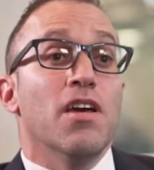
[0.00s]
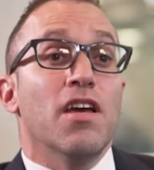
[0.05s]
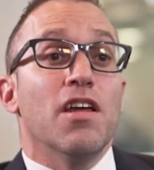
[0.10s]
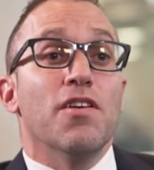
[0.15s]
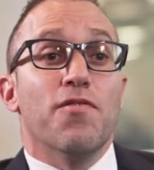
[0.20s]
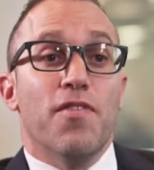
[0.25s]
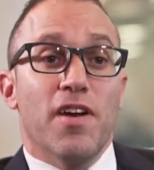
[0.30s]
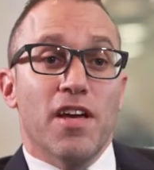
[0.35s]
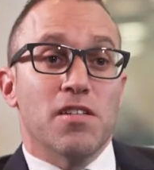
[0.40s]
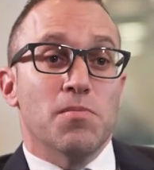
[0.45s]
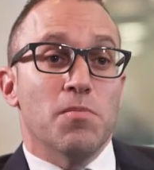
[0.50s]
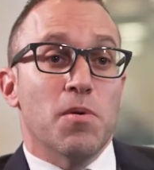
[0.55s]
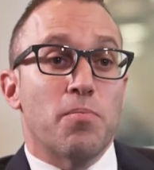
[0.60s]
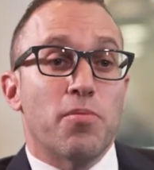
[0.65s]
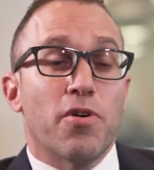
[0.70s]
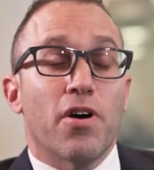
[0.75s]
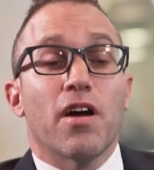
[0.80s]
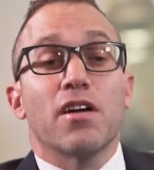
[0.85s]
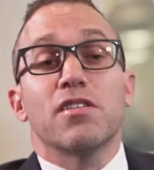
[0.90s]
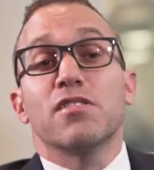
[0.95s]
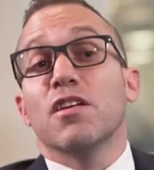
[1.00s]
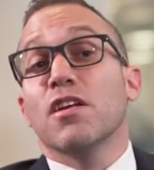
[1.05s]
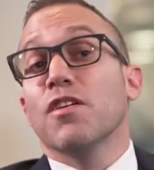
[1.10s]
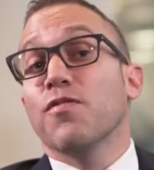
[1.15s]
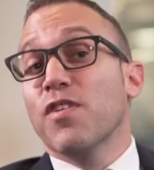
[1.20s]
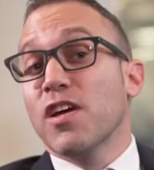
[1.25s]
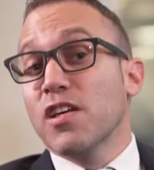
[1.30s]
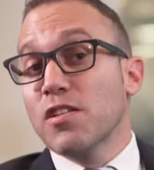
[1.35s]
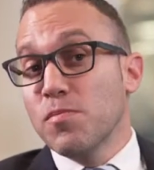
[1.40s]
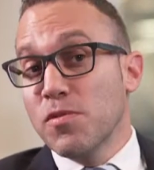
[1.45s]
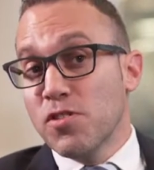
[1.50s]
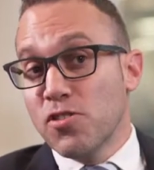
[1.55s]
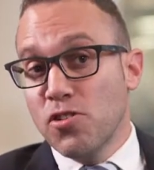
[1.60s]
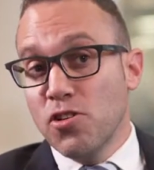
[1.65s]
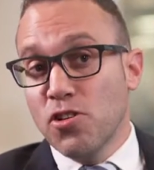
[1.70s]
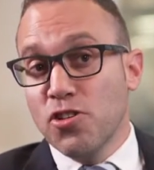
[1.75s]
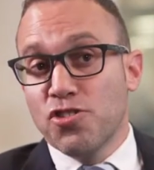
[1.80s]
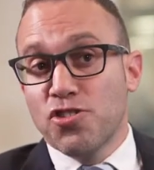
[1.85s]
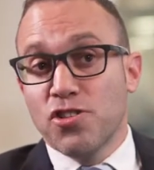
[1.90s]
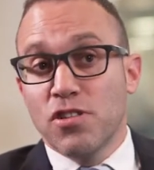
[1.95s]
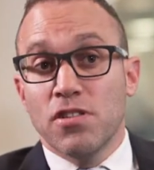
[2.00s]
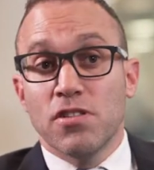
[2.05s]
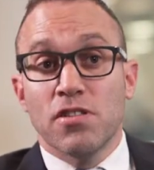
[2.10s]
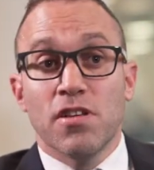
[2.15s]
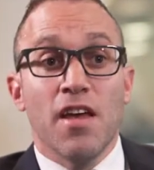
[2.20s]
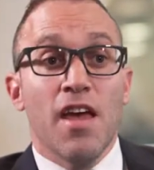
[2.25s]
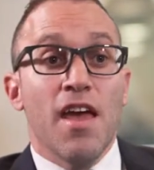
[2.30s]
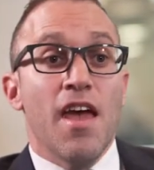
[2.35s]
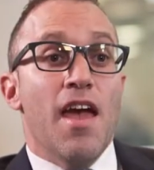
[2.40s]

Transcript: investment products and investment solutions